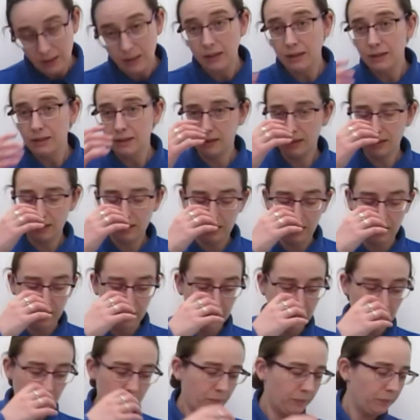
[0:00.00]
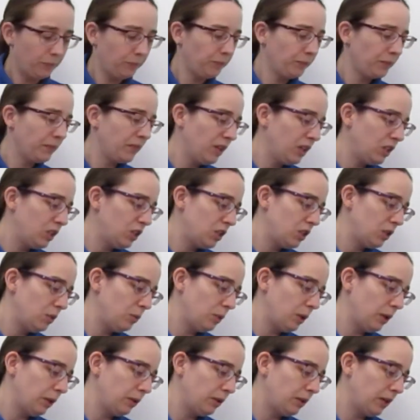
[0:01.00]
Suddenly, she
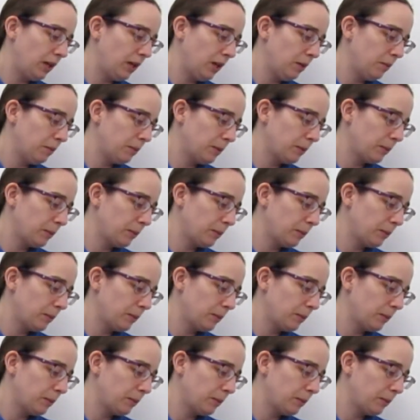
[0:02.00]
woke up.